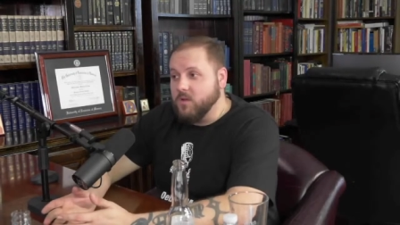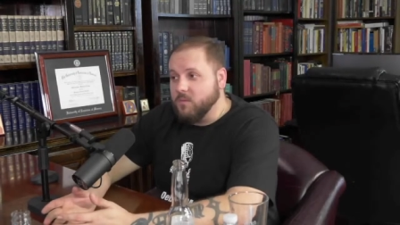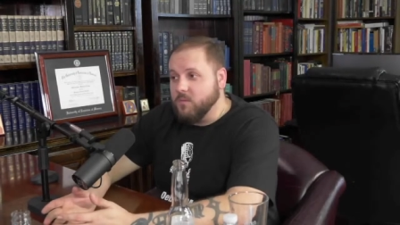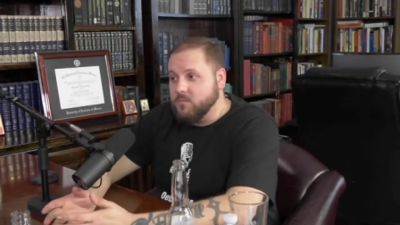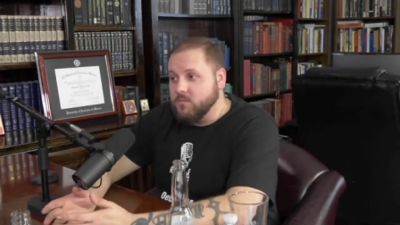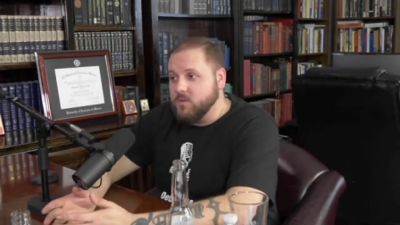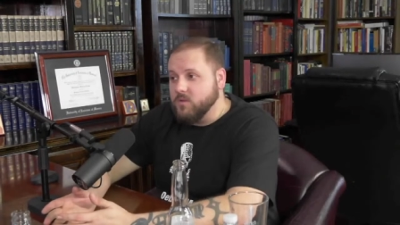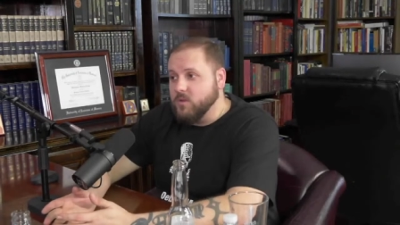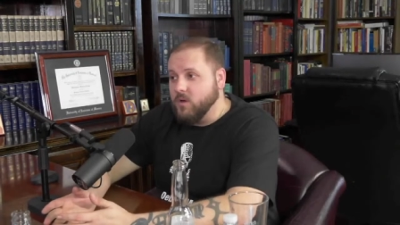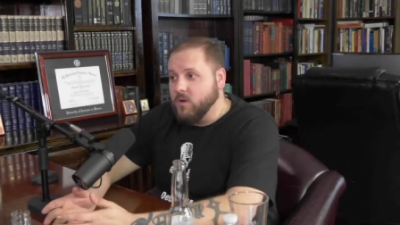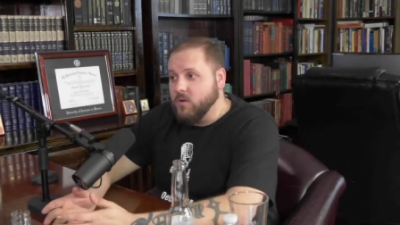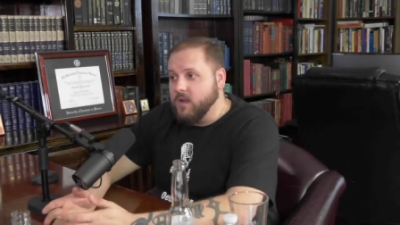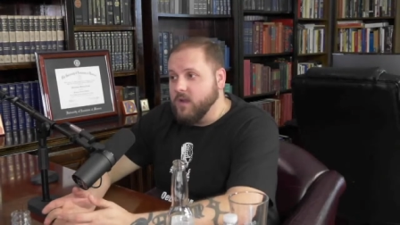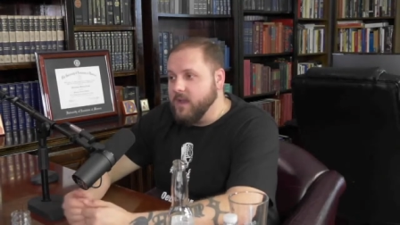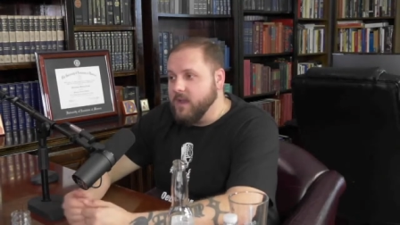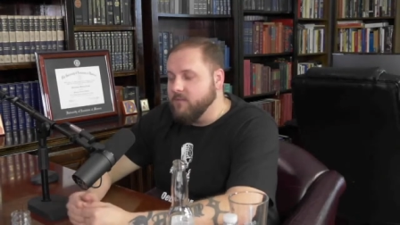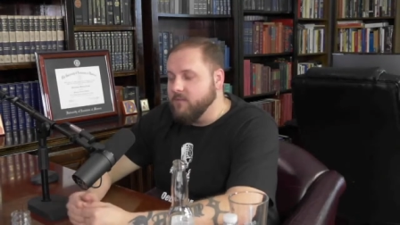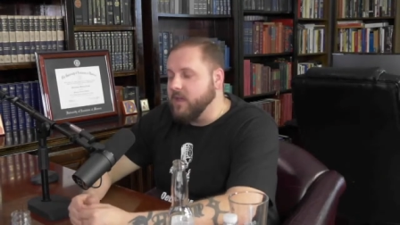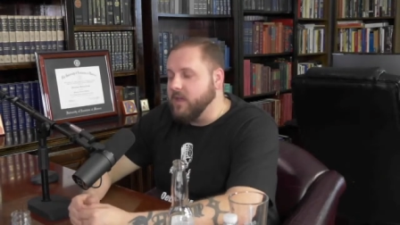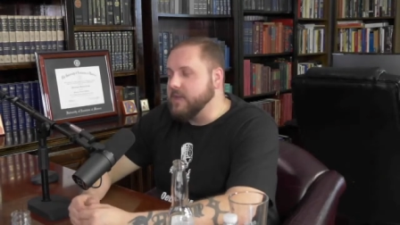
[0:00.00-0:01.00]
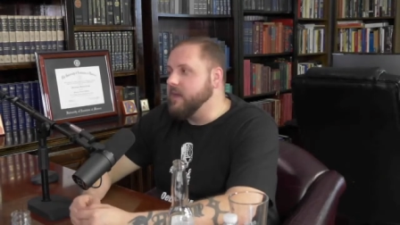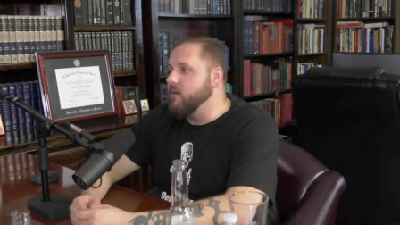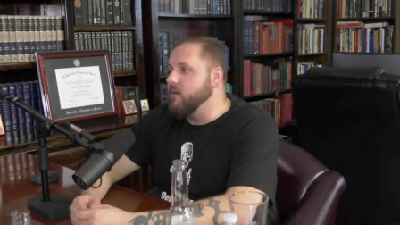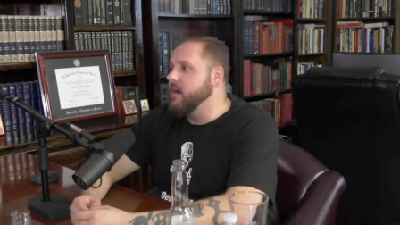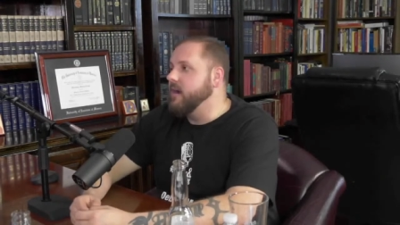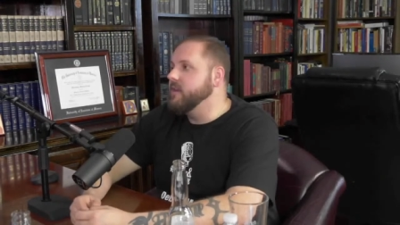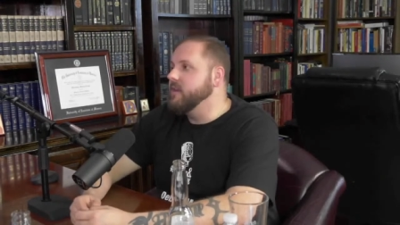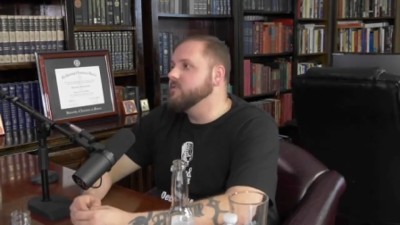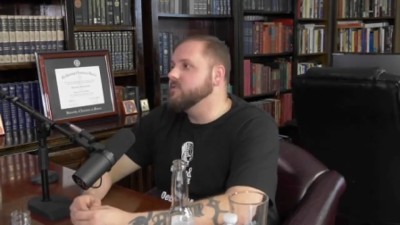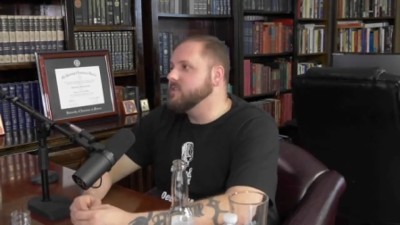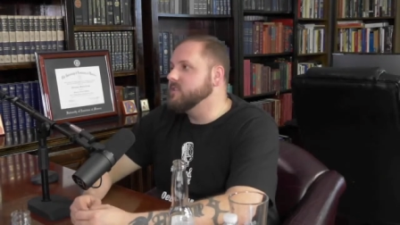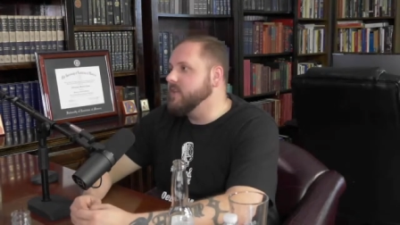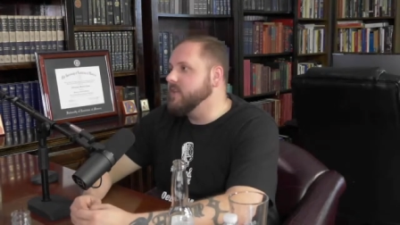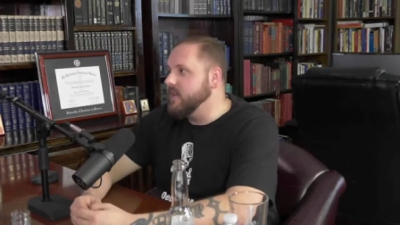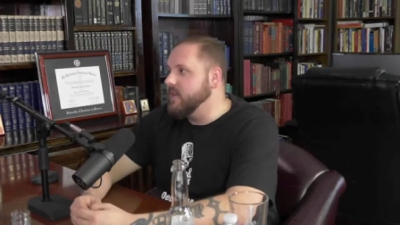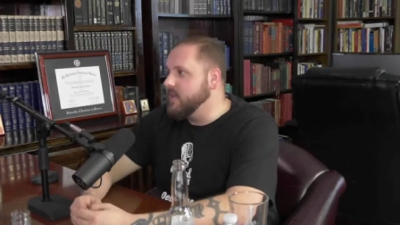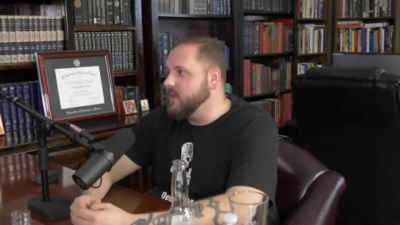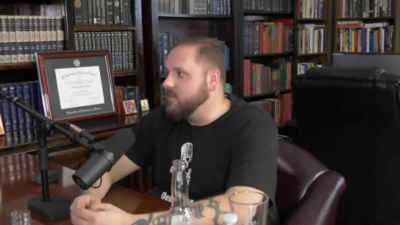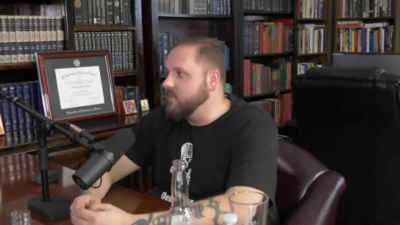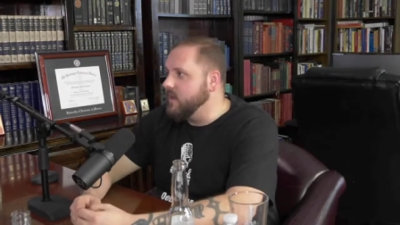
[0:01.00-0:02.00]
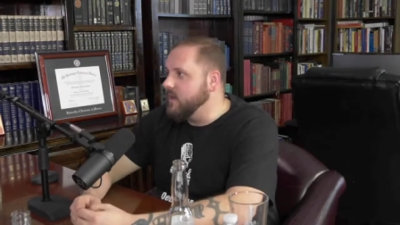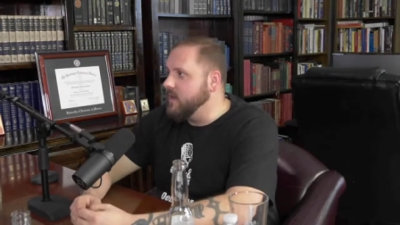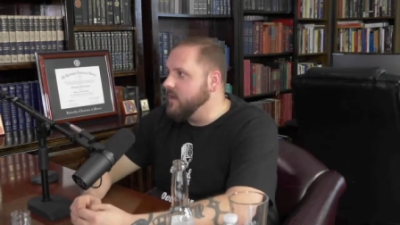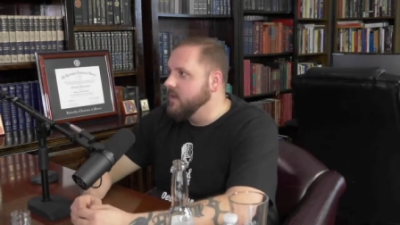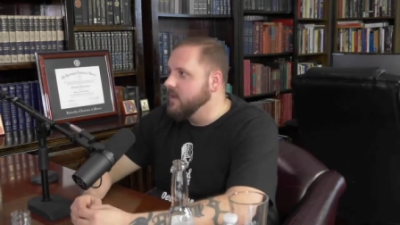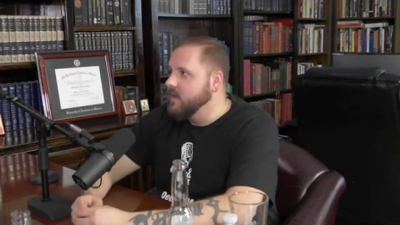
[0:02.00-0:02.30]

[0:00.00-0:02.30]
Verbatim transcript: Yeah. You don't have that. Now, I understand that